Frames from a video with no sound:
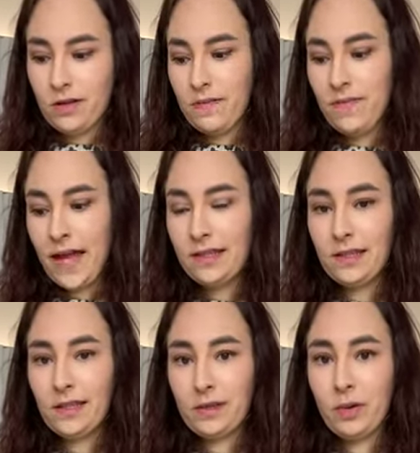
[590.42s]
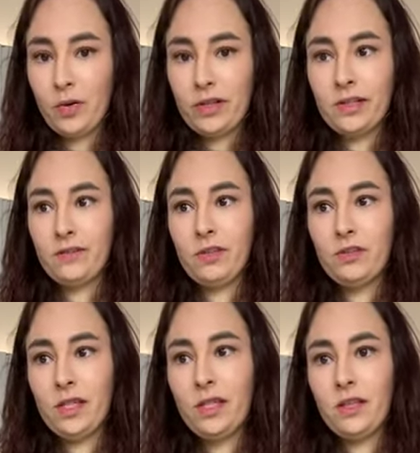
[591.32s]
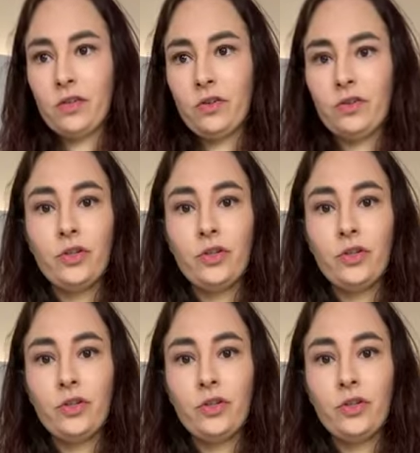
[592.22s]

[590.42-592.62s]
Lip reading: that's the bonus of using these noodles.